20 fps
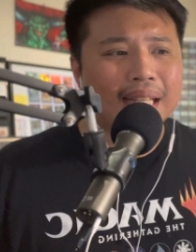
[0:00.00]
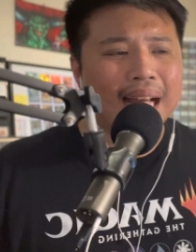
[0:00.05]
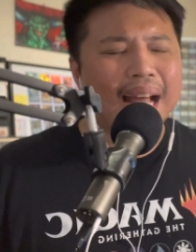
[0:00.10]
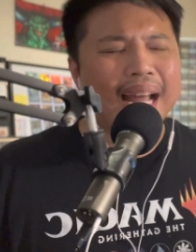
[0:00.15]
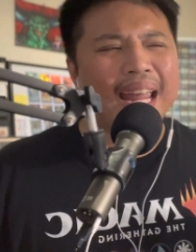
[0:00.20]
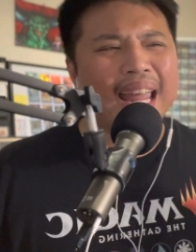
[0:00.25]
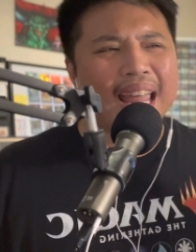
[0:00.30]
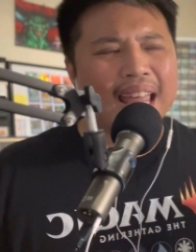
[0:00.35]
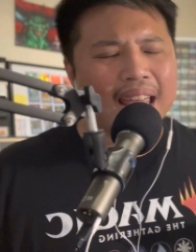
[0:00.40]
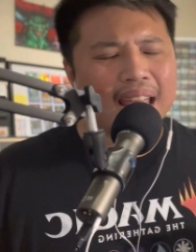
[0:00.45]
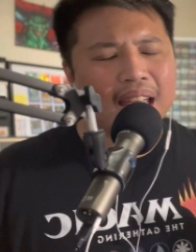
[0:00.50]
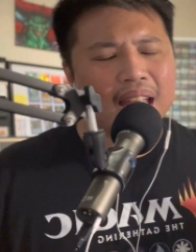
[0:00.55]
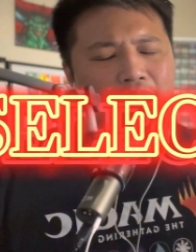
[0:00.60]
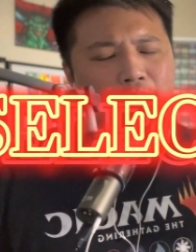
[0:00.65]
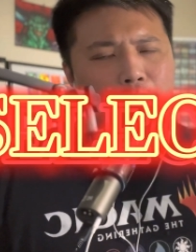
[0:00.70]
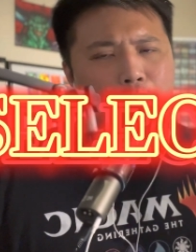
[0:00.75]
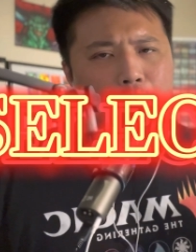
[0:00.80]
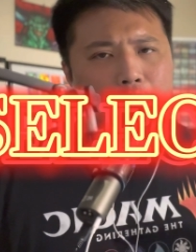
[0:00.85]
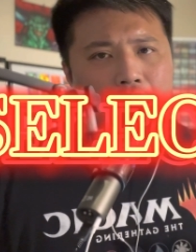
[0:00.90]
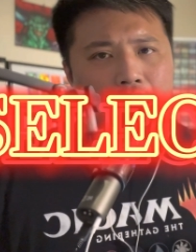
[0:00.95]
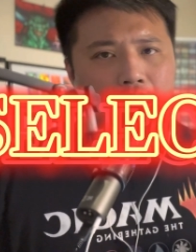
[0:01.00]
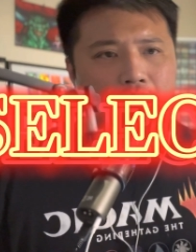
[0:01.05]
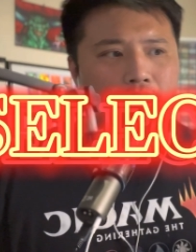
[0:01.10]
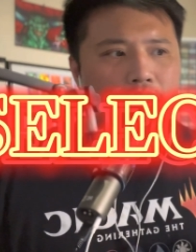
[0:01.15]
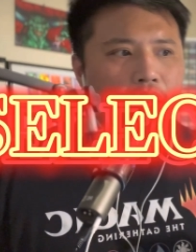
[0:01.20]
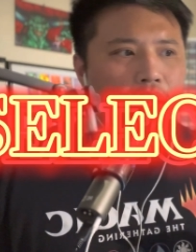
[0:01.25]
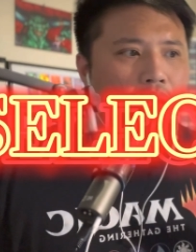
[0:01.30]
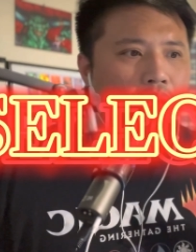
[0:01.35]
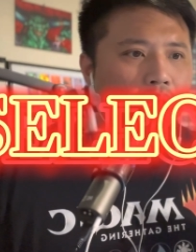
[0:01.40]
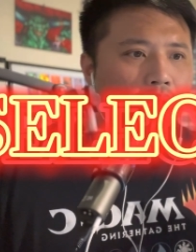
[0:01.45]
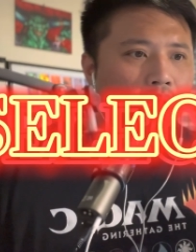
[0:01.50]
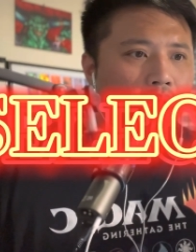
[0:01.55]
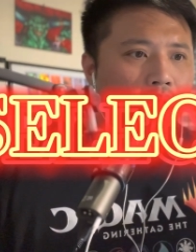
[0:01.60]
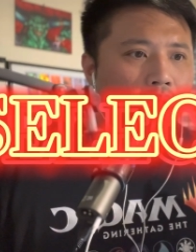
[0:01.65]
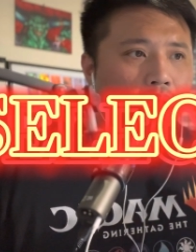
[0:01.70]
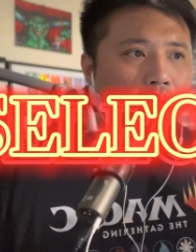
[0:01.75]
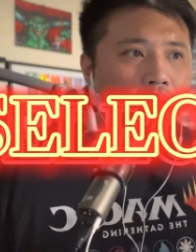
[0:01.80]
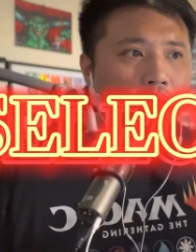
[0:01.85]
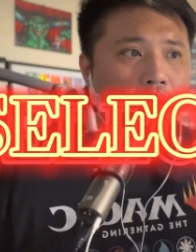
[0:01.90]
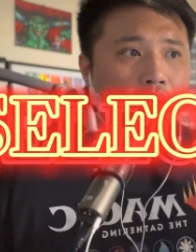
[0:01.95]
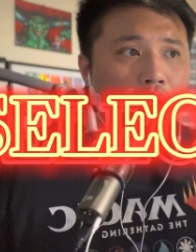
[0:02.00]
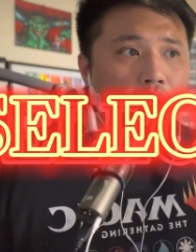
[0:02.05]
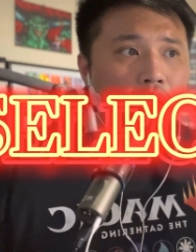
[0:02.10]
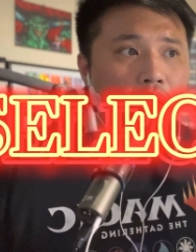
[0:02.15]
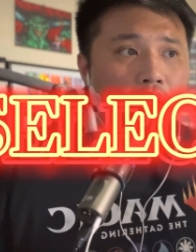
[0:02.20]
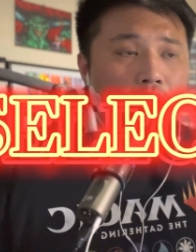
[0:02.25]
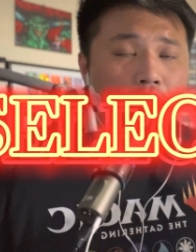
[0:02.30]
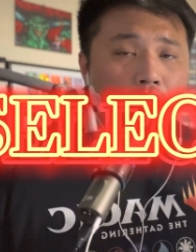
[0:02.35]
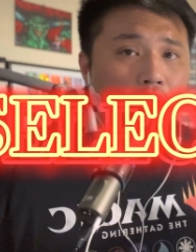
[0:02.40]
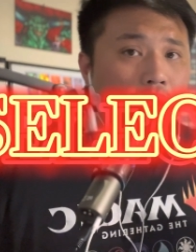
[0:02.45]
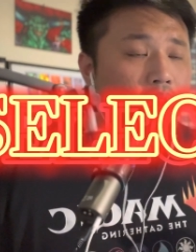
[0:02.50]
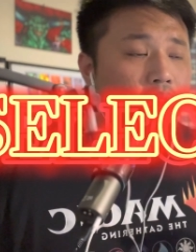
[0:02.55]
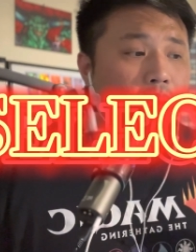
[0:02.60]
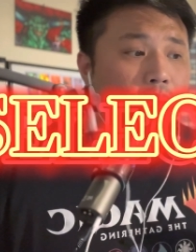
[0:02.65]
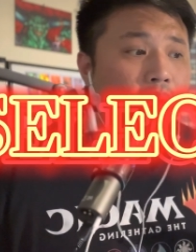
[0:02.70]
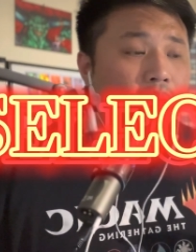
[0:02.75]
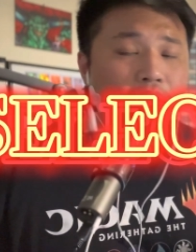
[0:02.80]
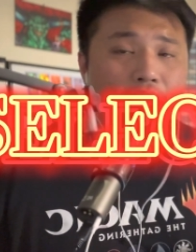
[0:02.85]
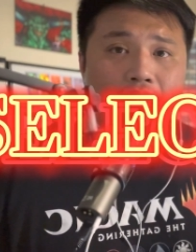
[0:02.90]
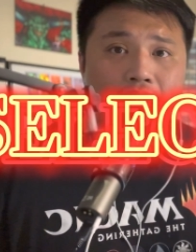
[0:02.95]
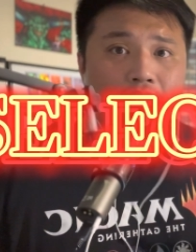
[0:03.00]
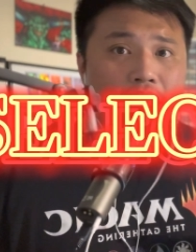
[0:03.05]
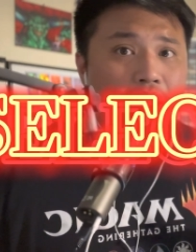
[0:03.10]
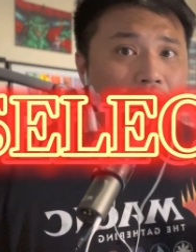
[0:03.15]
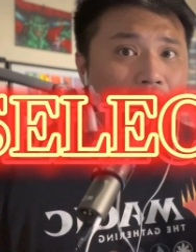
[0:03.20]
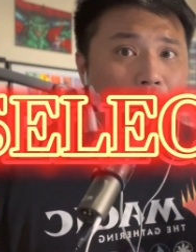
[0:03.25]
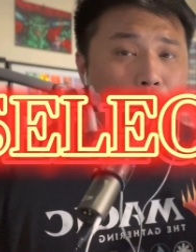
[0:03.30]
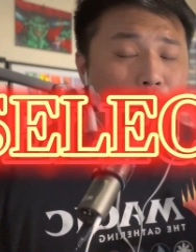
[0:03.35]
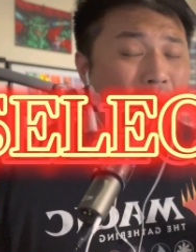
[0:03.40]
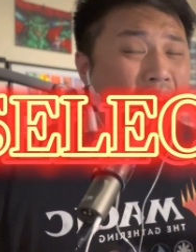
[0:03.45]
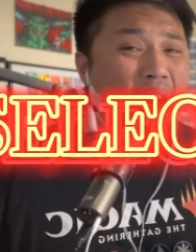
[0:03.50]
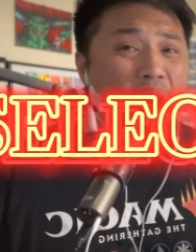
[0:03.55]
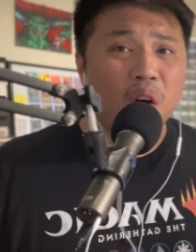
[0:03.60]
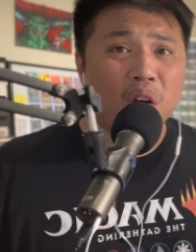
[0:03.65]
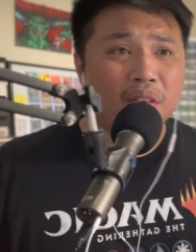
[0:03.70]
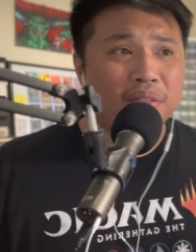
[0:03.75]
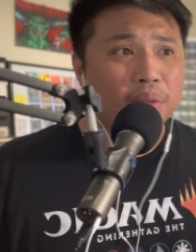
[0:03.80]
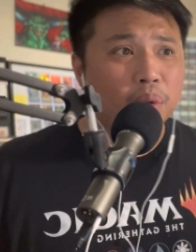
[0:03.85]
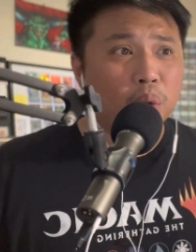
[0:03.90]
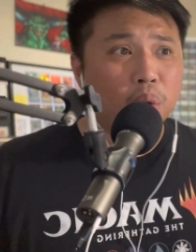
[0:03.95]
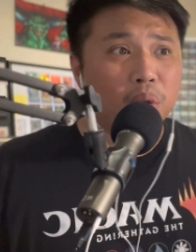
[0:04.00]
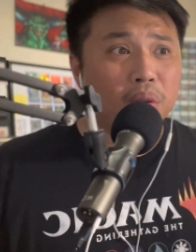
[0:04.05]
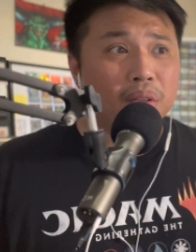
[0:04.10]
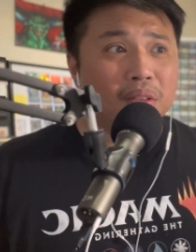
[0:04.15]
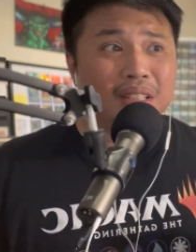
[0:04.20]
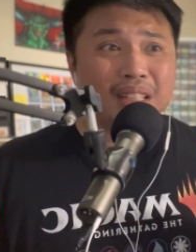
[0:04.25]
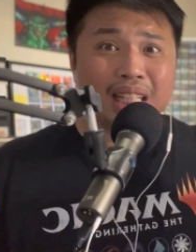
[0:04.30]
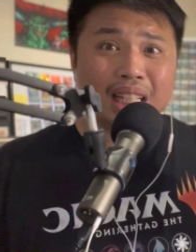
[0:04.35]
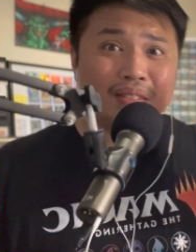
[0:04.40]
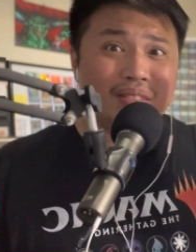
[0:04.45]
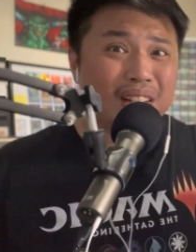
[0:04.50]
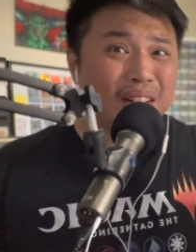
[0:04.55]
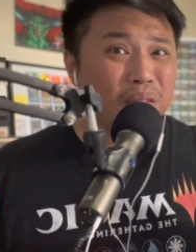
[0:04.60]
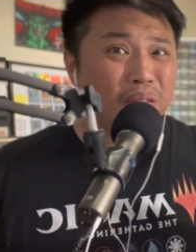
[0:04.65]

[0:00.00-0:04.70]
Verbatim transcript: I handpicked some of these like powerful, even